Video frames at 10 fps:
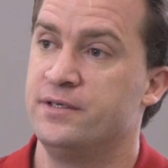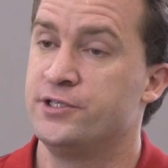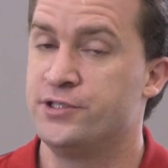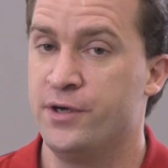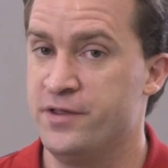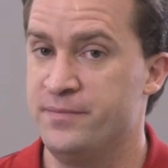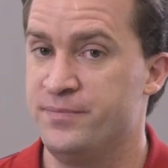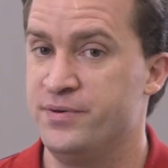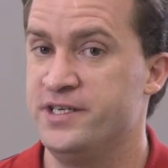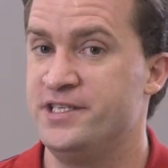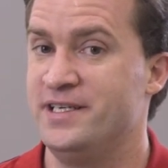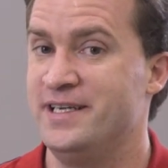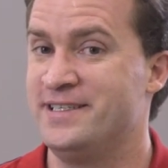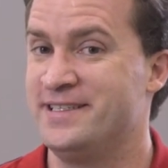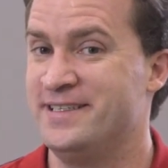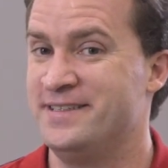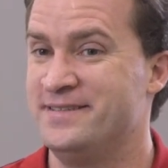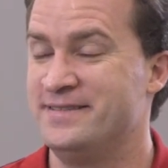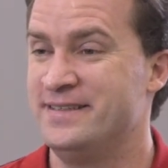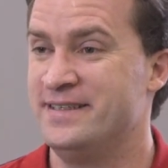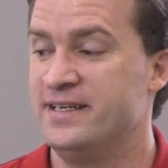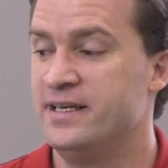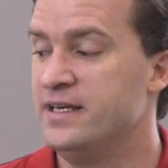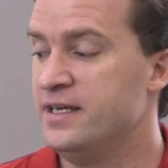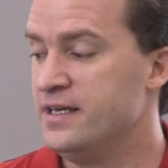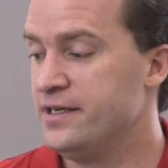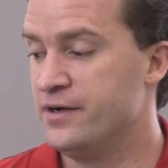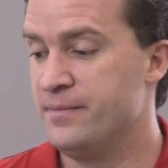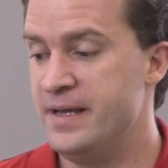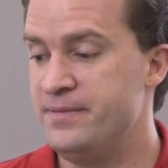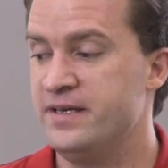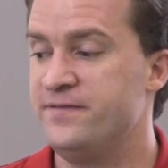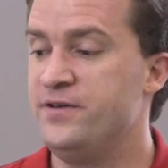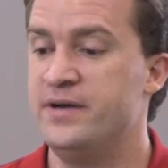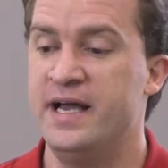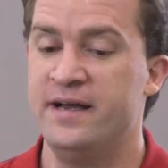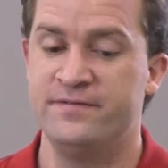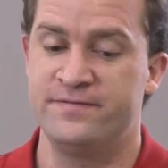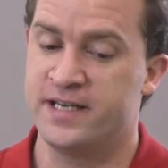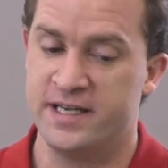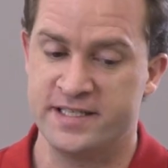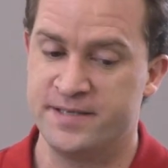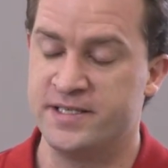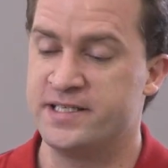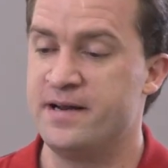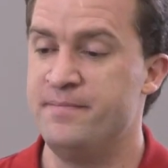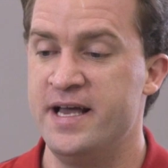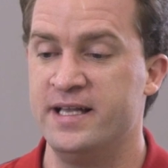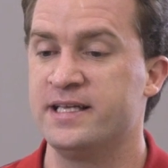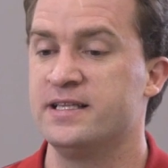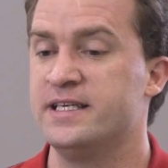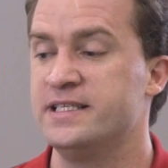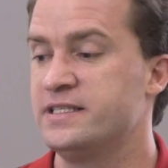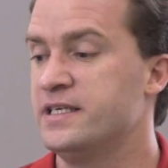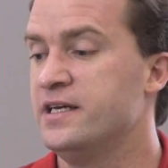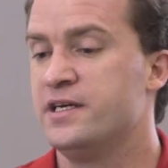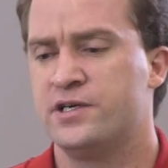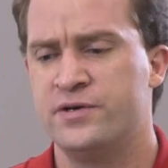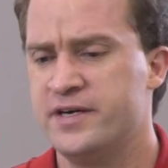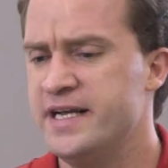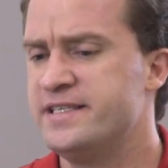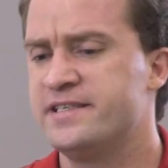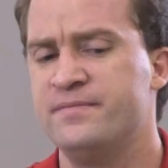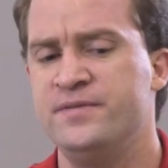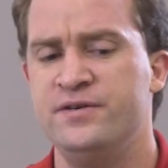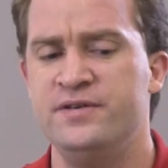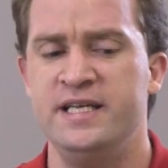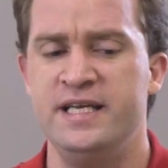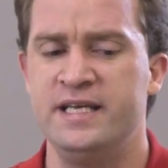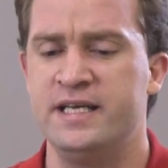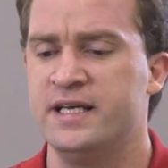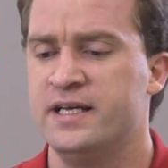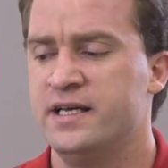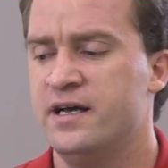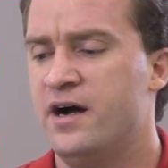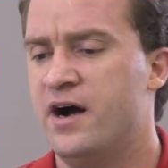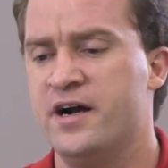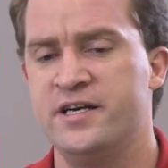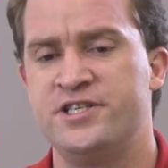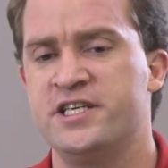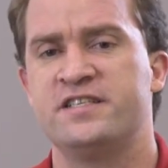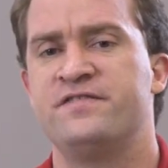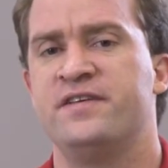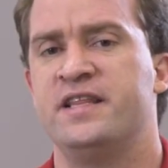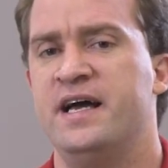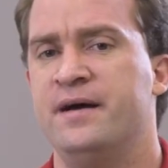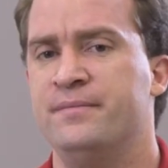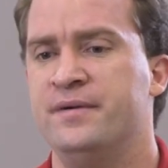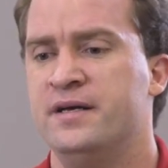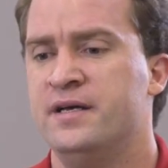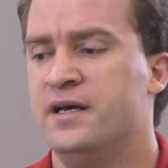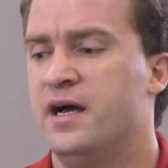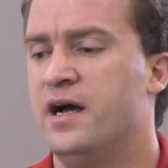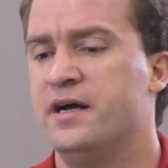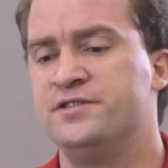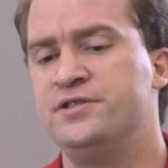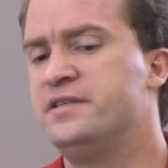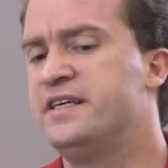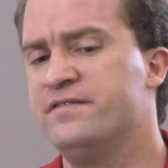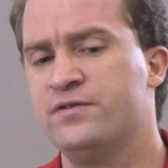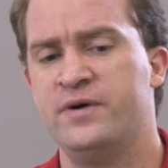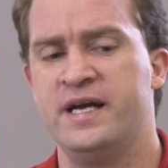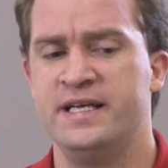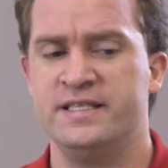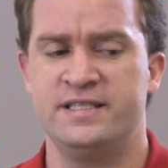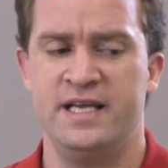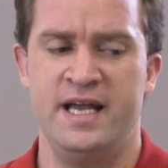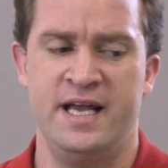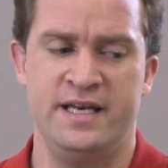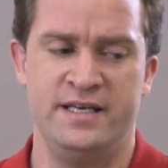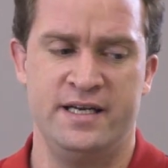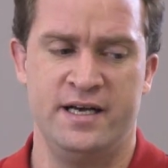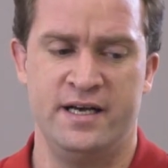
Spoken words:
show them appreciation. Maybe if you have customers on a mailing list, create some unique art just for them. Do giveaways and